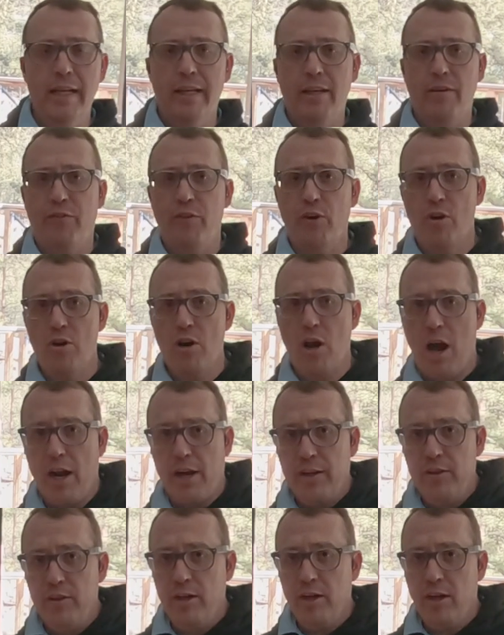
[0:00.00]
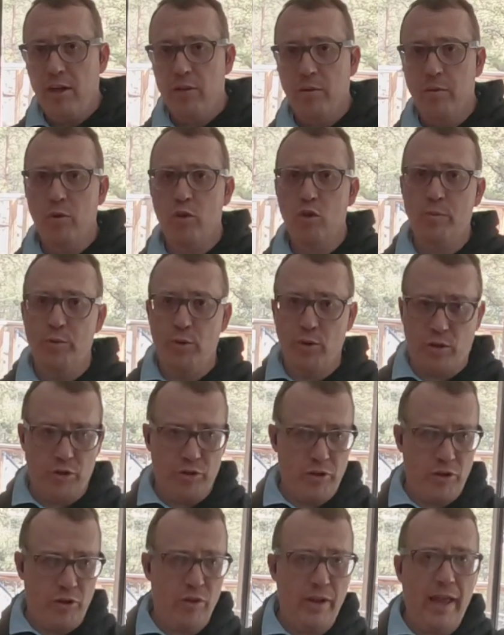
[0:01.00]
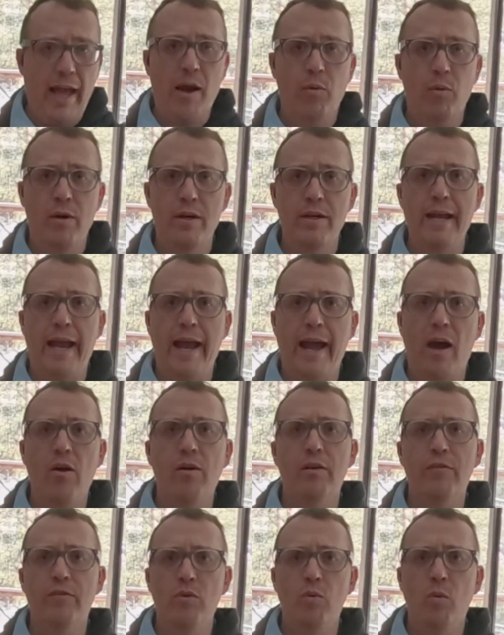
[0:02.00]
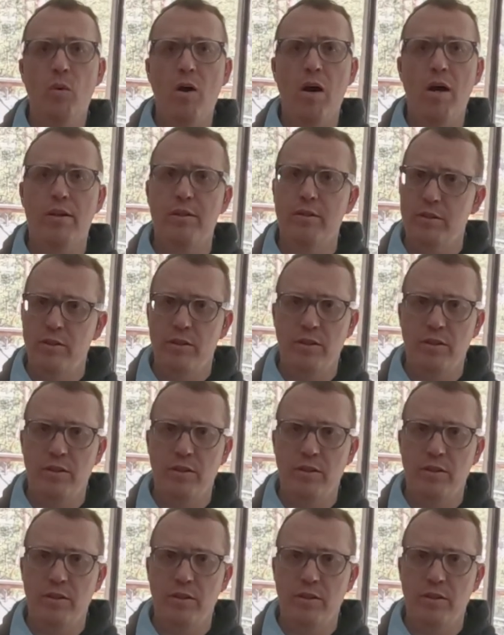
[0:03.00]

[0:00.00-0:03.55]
If you're not in the other room, you can turn that one down if you want.